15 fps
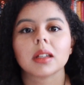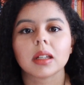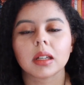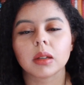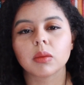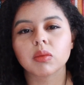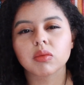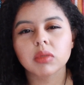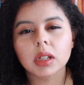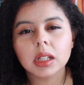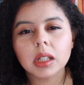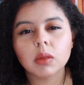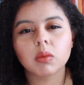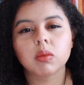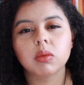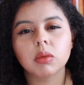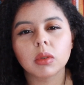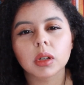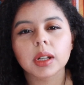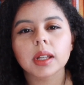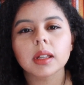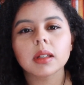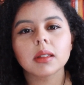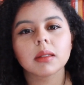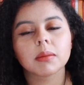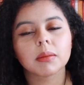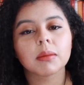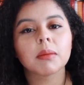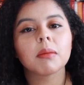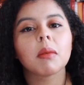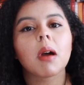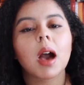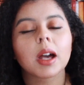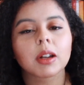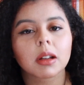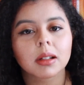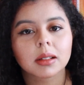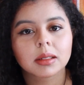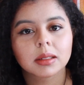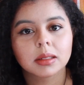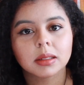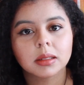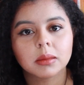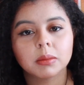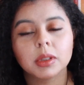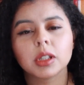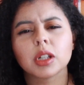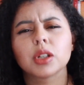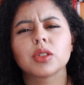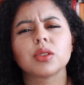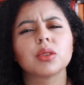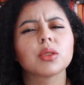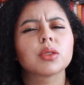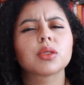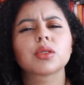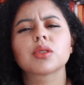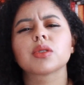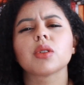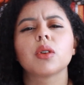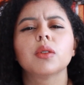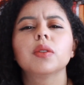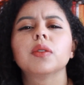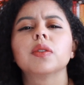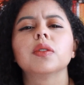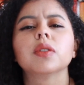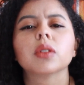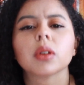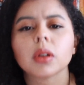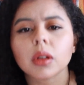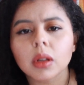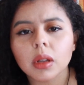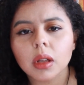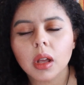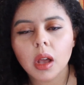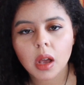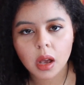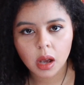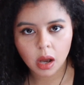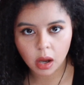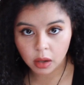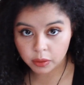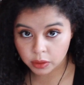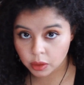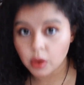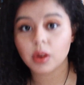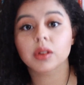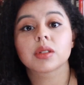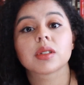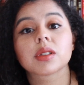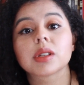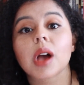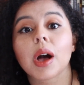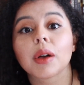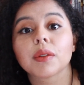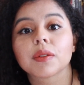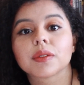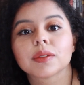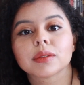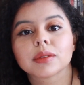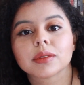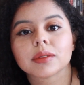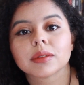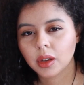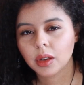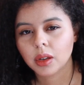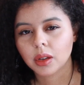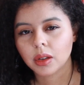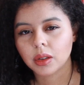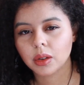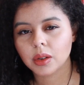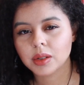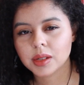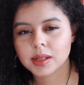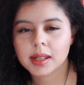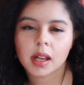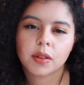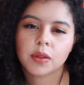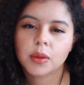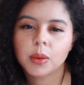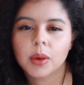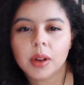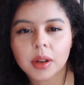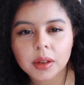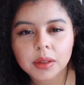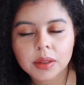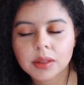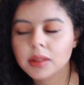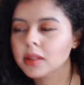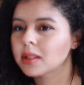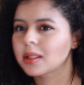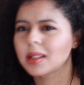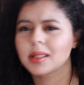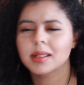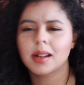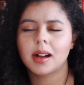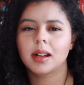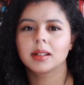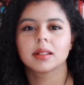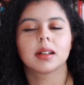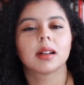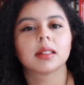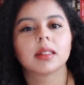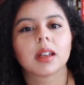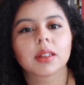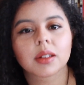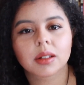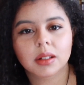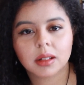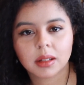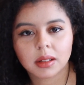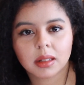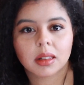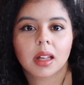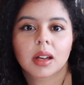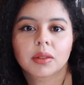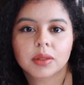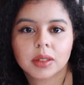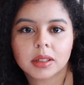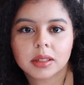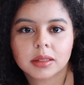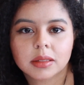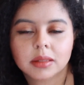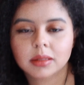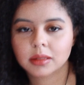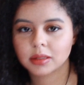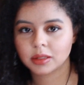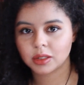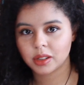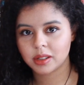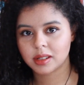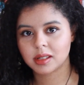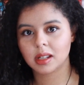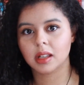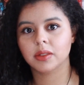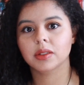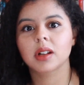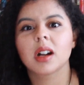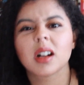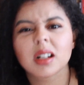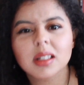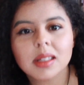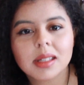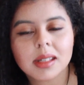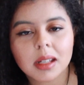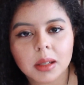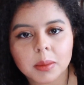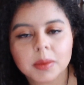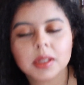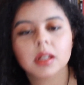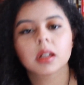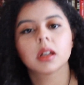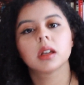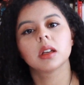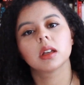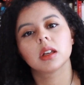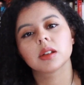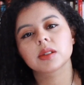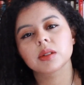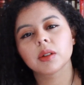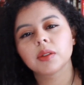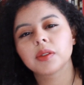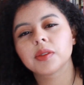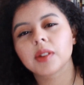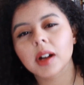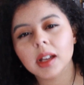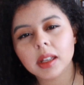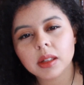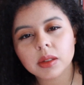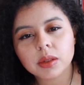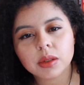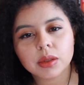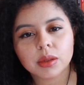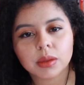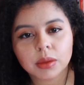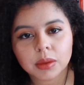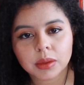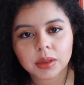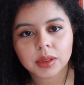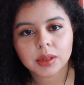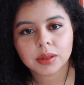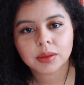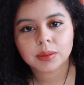it really wouldn't matter, because you're so full of yourself. Your self-worth is on another level. Your self-concept is so fine-tuned.